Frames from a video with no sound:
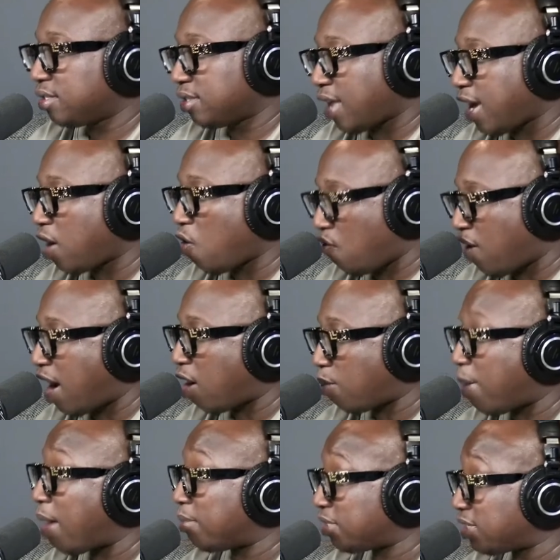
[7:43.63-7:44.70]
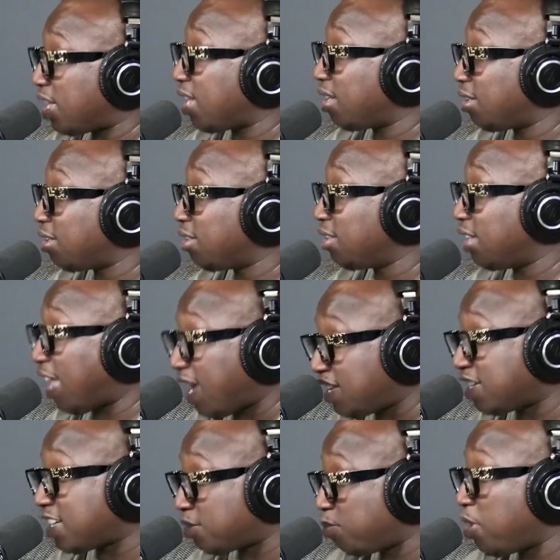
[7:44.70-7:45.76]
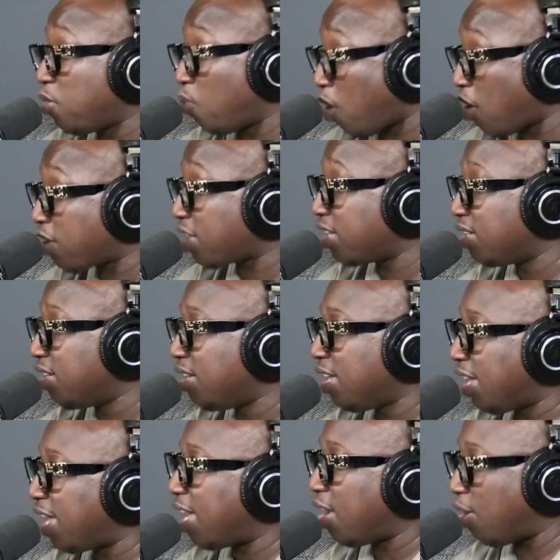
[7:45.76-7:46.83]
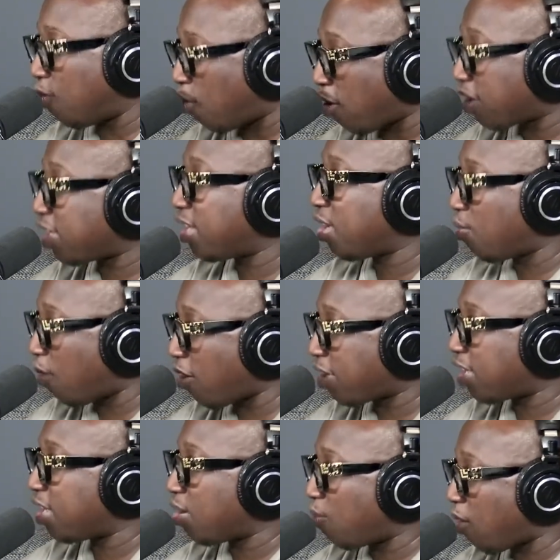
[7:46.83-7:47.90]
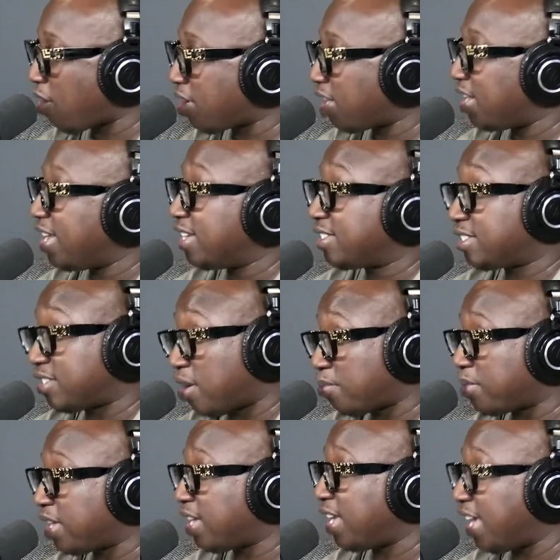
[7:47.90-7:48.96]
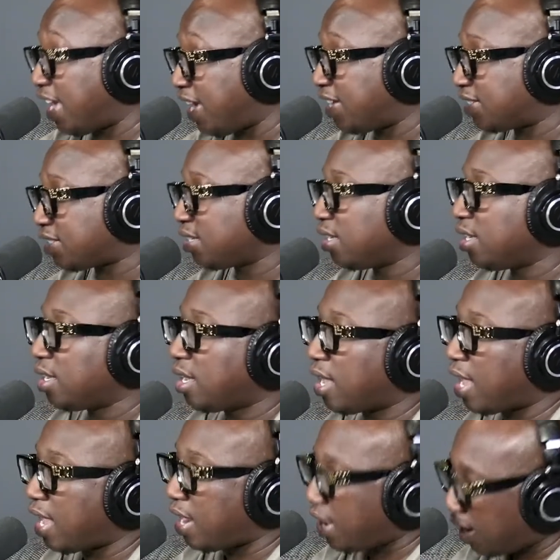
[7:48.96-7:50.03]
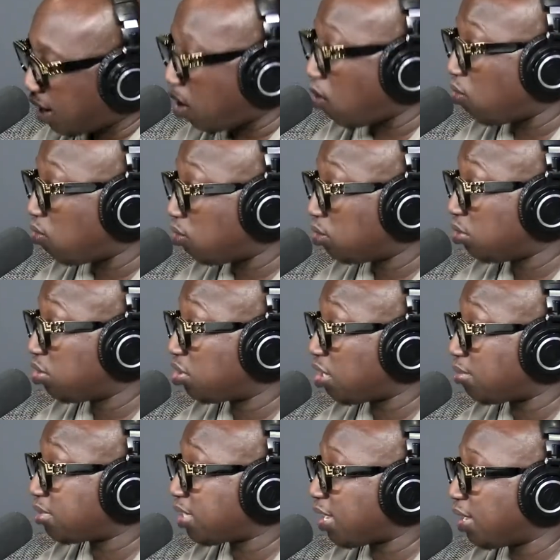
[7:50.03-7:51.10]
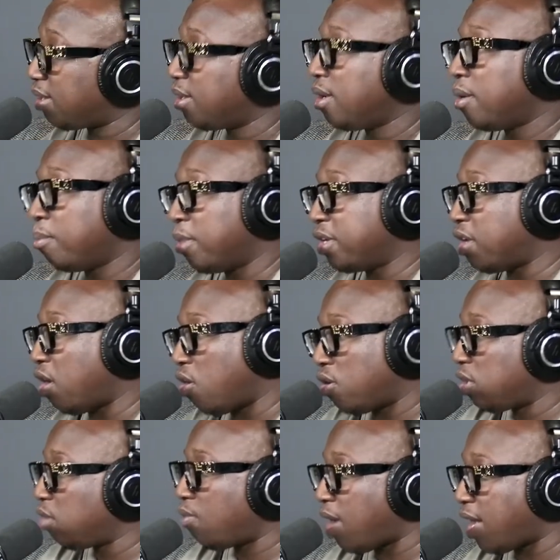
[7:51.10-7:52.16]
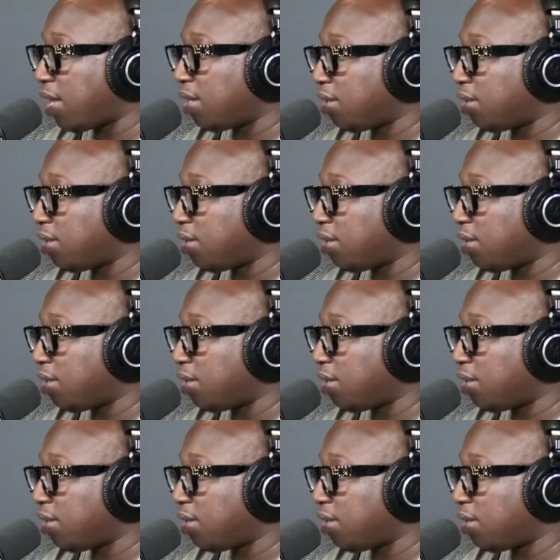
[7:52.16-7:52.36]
they go viral by mistake. Right. They just be working and working and working and working and something works. And they go. You see what I'm saying? But the only way